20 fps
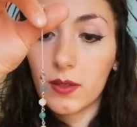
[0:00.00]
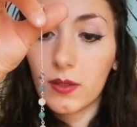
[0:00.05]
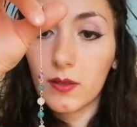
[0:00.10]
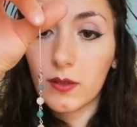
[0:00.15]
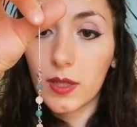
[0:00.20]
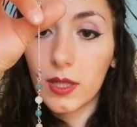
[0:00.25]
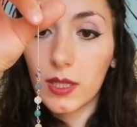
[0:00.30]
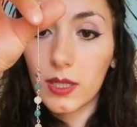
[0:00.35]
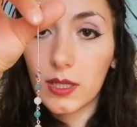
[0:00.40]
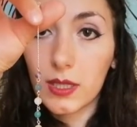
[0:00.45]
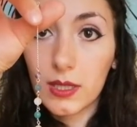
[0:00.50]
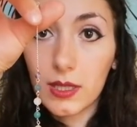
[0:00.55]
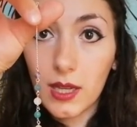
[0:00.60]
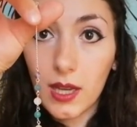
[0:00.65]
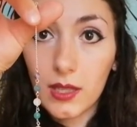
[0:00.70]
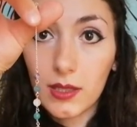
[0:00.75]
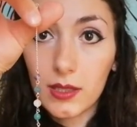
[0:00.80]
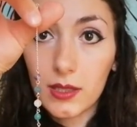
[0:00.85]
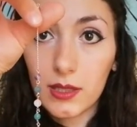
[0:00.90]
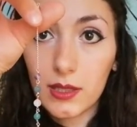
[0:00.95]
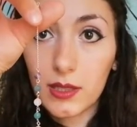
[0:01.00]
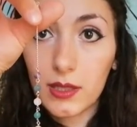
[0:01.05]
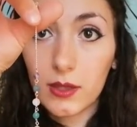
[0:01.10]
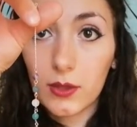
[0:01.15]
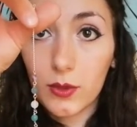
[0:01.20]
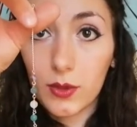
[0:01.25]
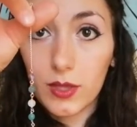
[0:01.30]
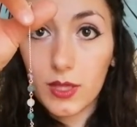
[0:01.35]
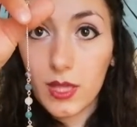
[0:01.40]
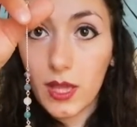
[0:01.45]
Right? It's kind of leaning
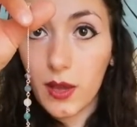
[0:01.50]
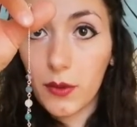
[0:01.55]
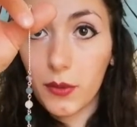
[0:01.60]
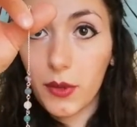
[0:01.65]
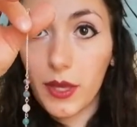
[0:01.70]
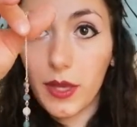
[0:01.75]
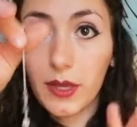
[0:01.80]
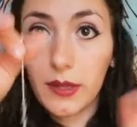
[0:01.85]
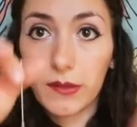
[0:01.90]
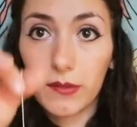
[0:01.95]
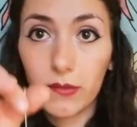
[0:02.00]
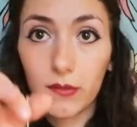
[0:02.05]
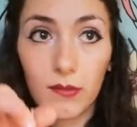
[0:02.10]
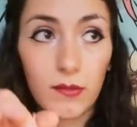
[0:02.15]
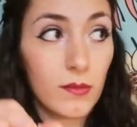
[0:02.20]
towards that way, and